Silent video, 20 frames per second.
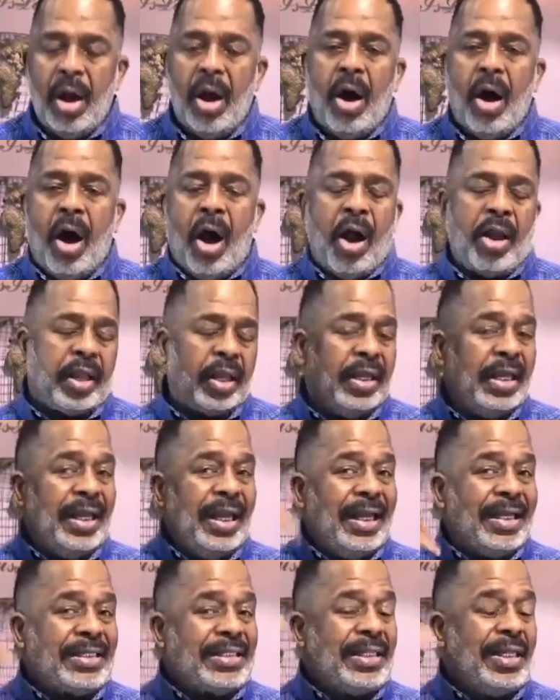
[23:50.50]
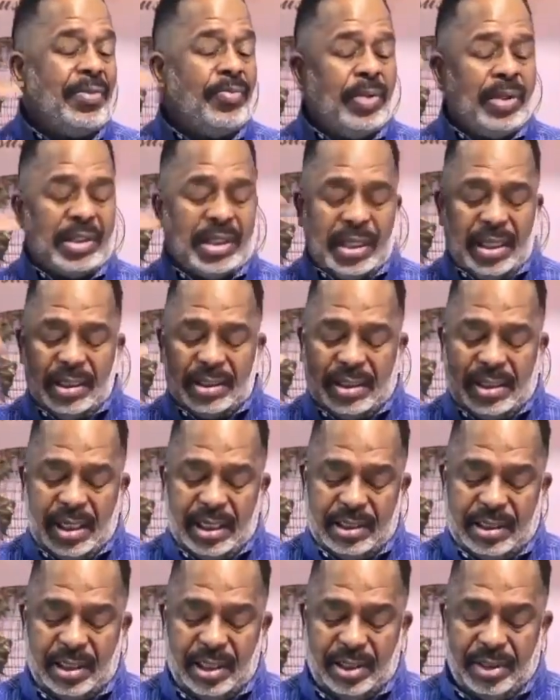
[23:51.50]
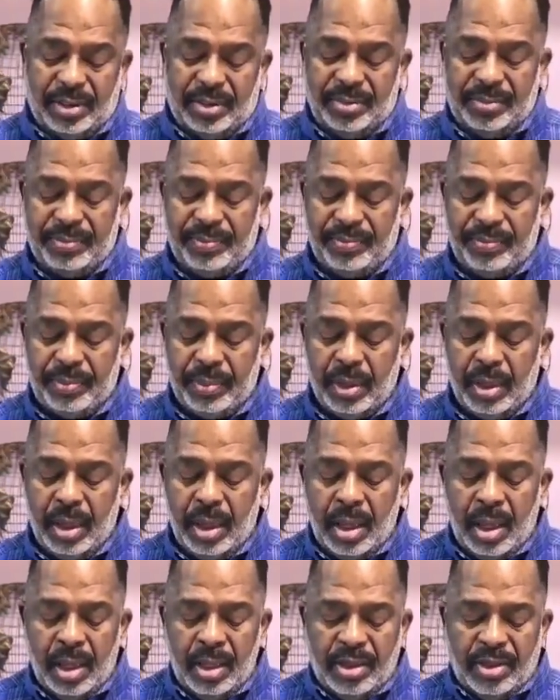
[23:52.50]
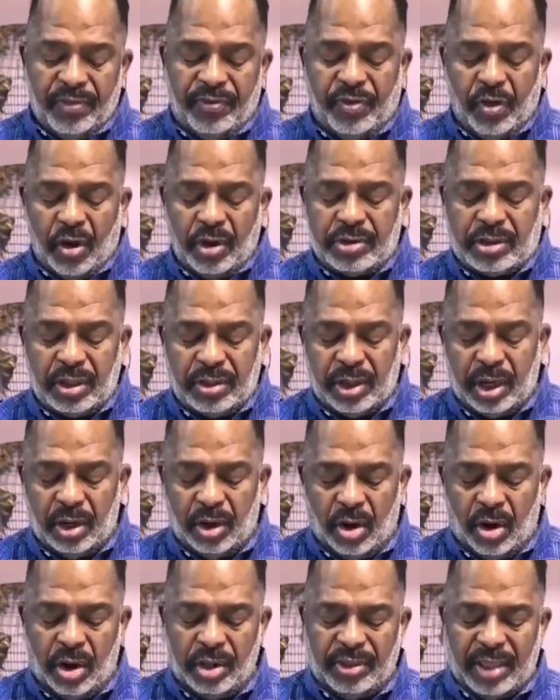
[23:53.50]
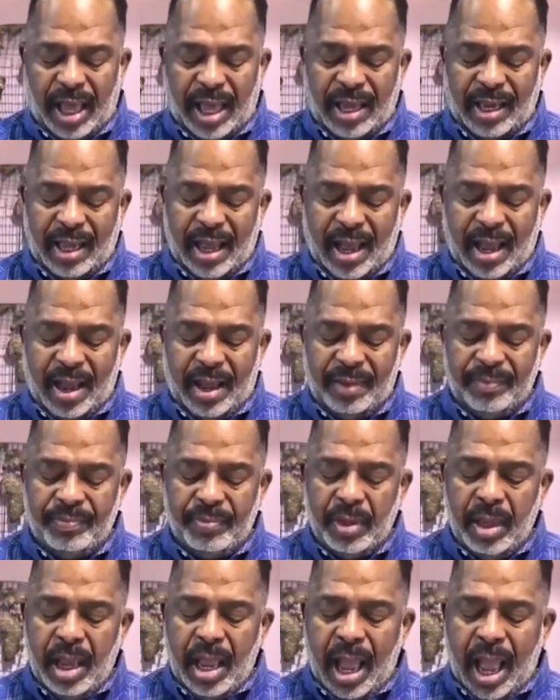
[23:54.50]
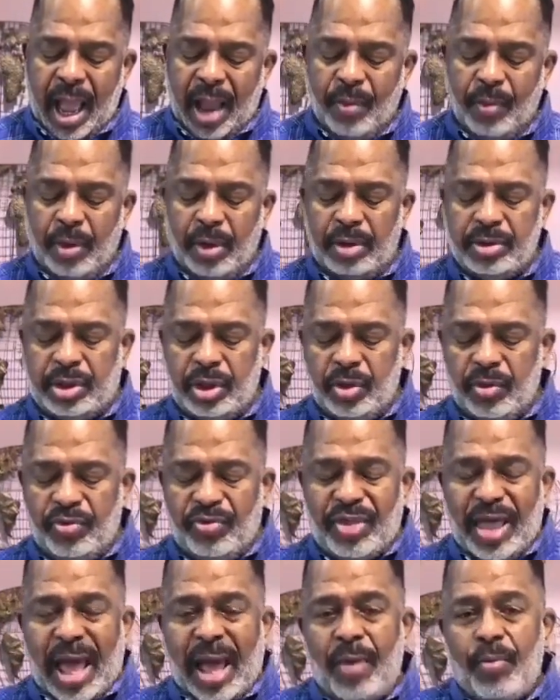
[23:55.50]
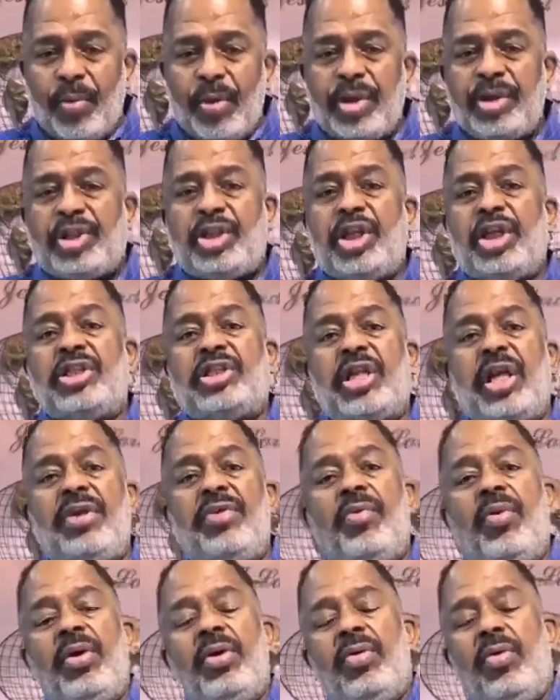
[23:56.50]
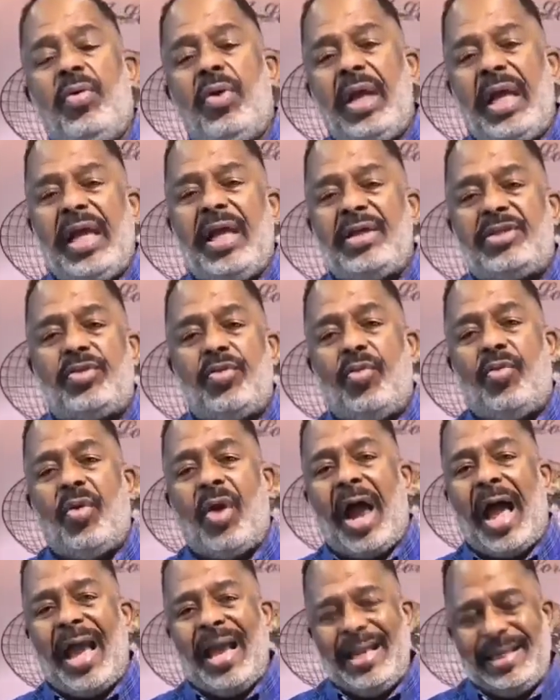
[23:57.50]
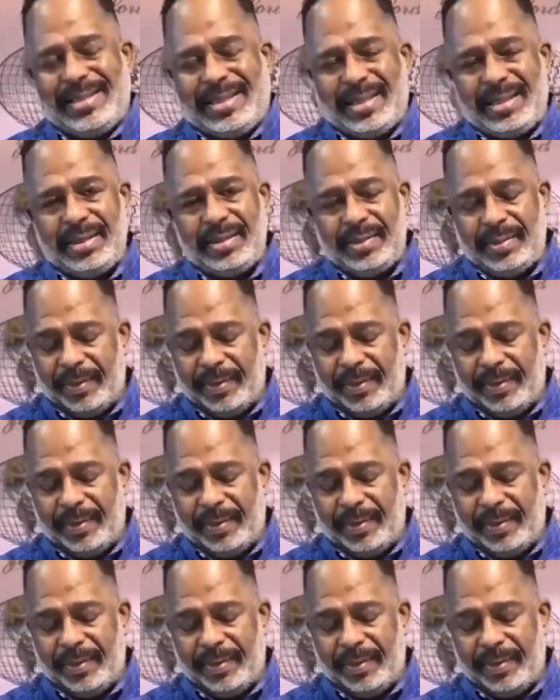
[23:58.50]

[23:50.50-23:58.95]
"hearken," listen with the intent to do, "the voice of the Lord thy God, and will do that which is right."